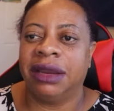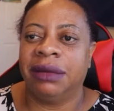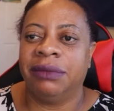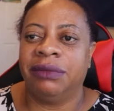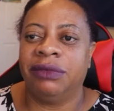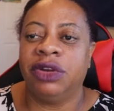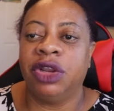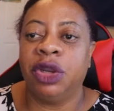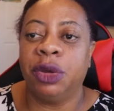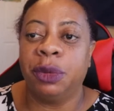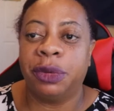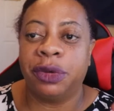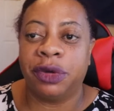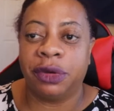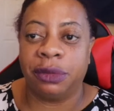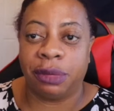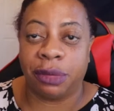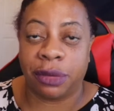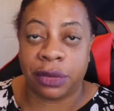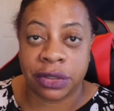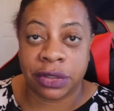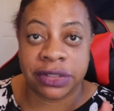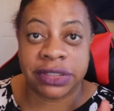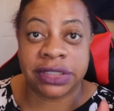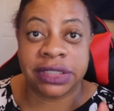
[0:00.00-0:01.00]
reopen our
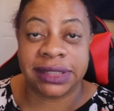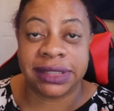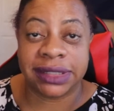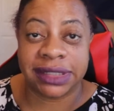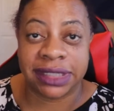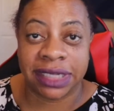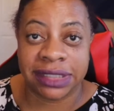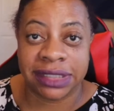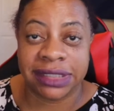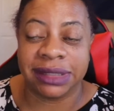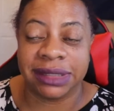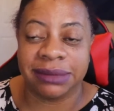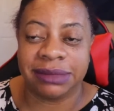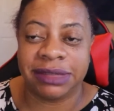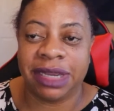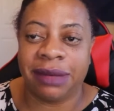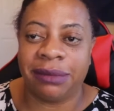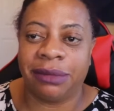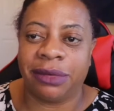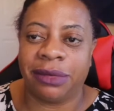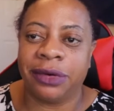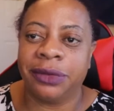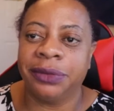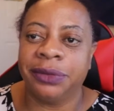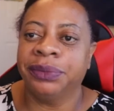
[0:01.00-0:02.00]
borders in
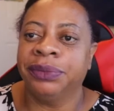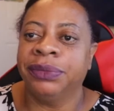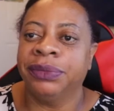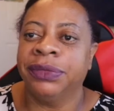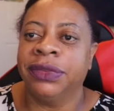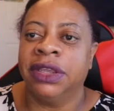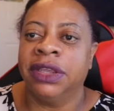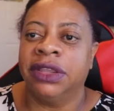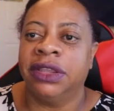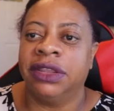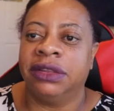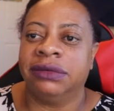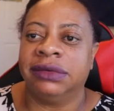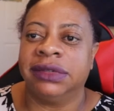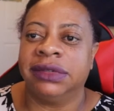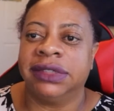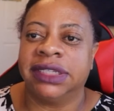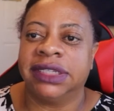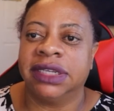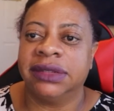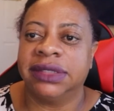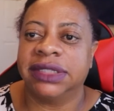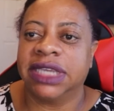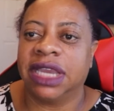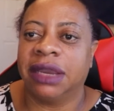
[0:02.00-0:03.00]
September. The
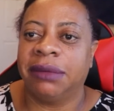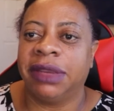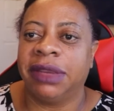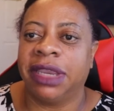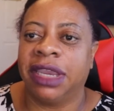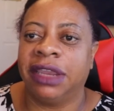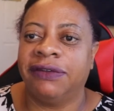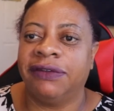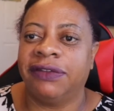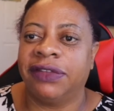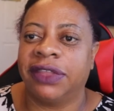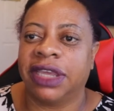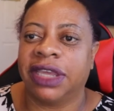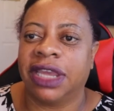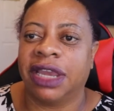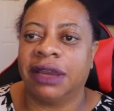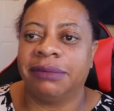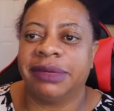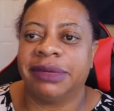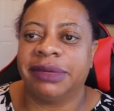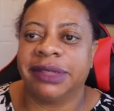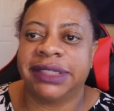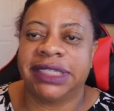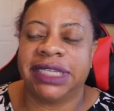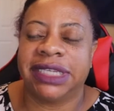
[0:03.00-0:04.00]
results coming in for the
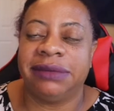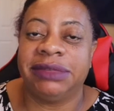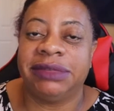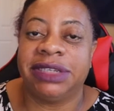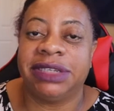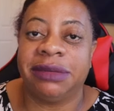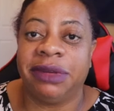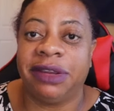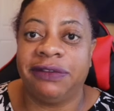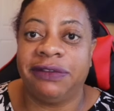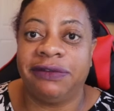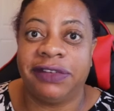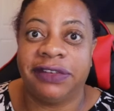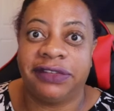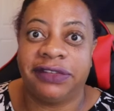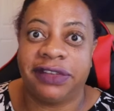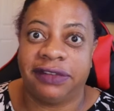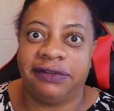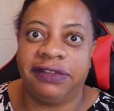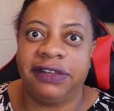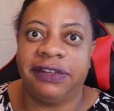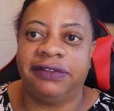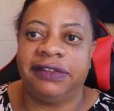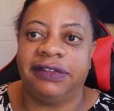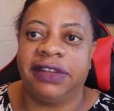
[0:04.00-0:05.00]
Compass seem to be
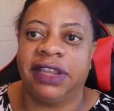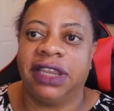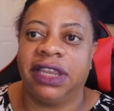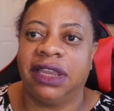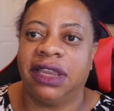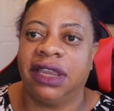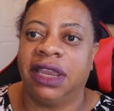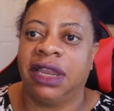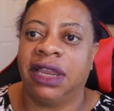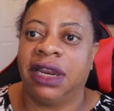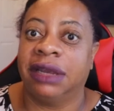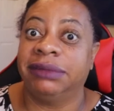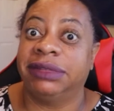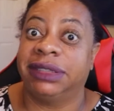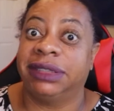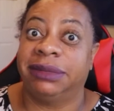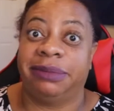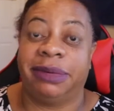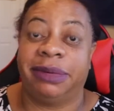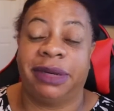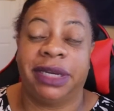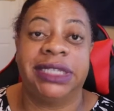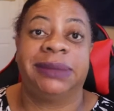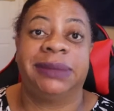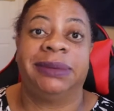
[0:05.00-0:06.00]
50-50. And I'm
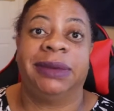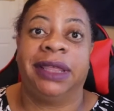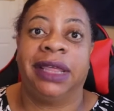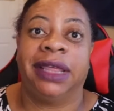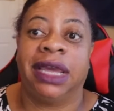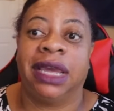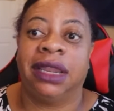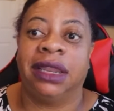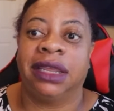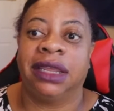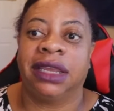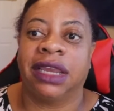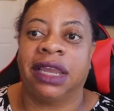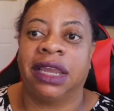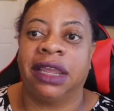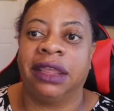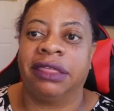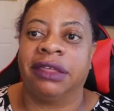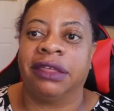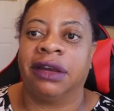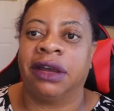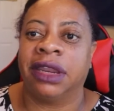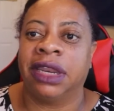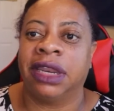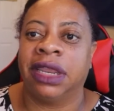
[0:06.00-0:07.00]
surprised by that. Like,
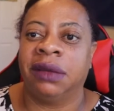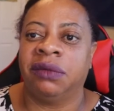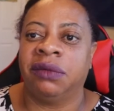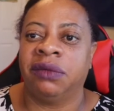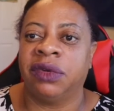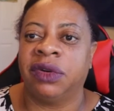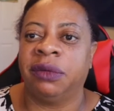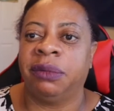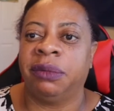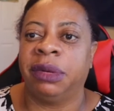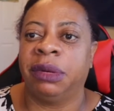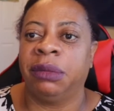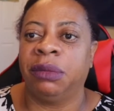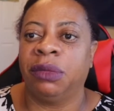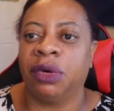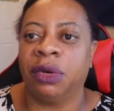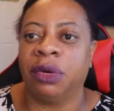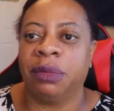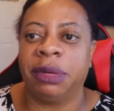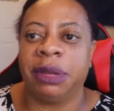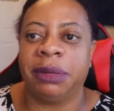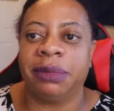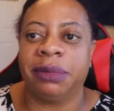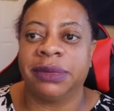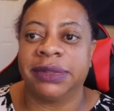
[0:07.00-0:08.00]
I thought it would have been
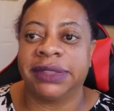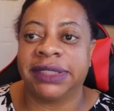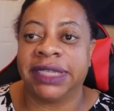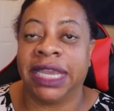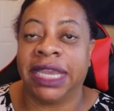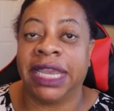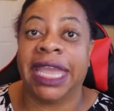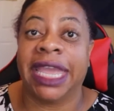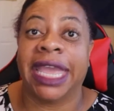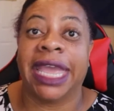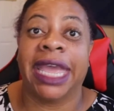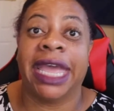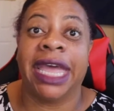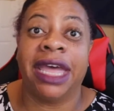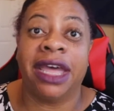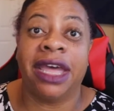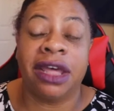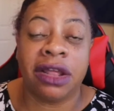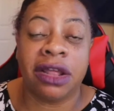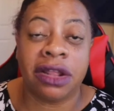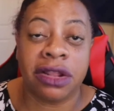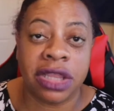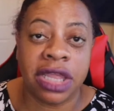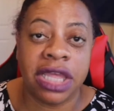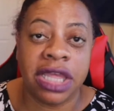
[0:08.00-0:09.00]
more people saying
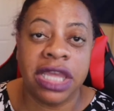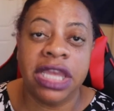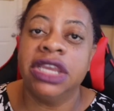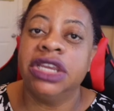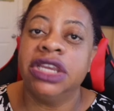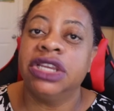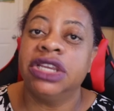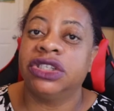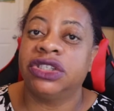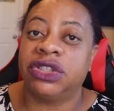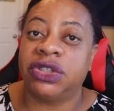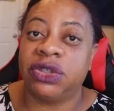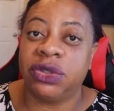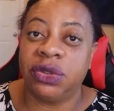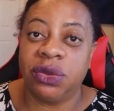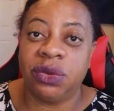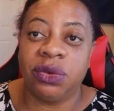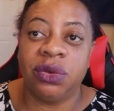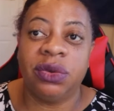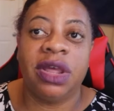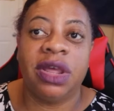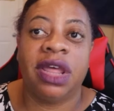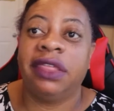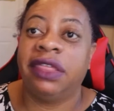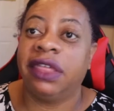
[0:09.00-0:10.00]
hell
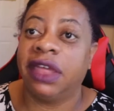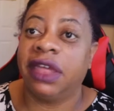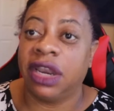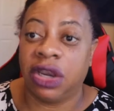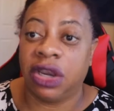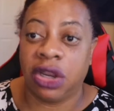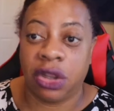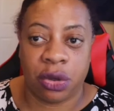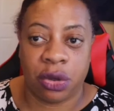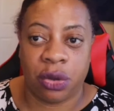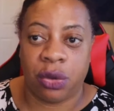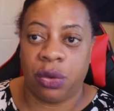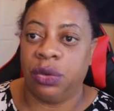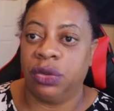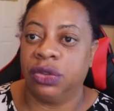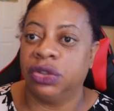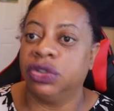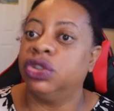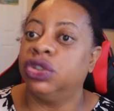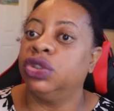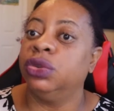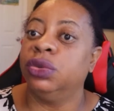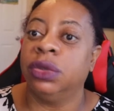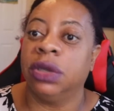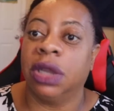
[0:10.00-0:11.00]
to the no,
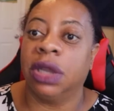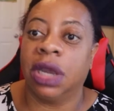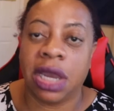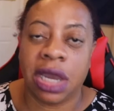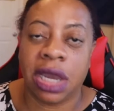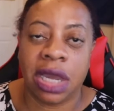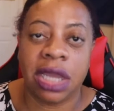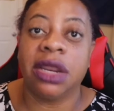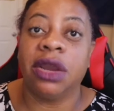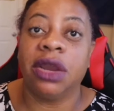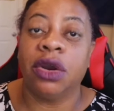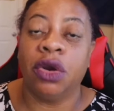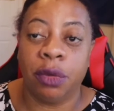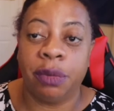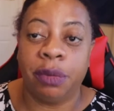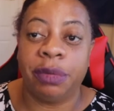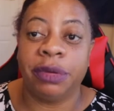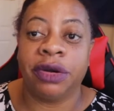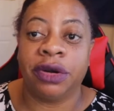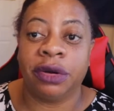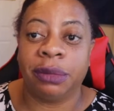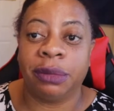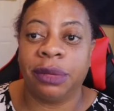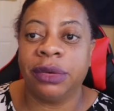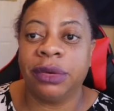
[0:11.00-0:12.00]
do not open
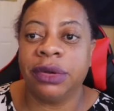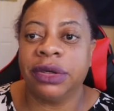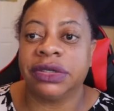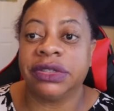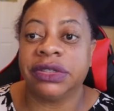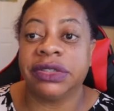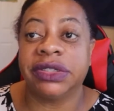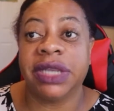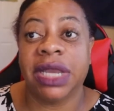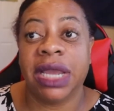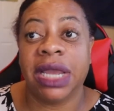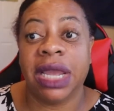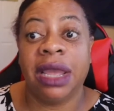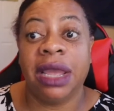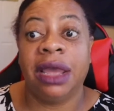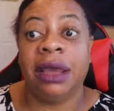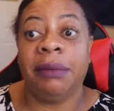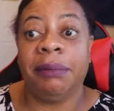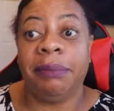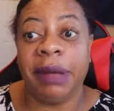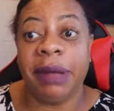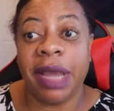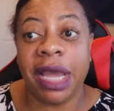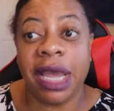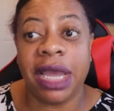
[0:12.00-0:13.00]
our borders.
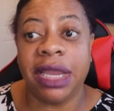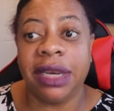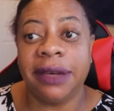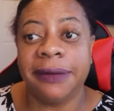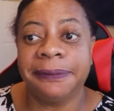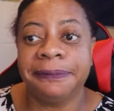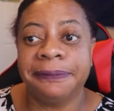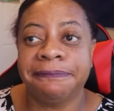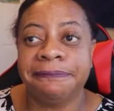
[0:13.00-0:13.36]
But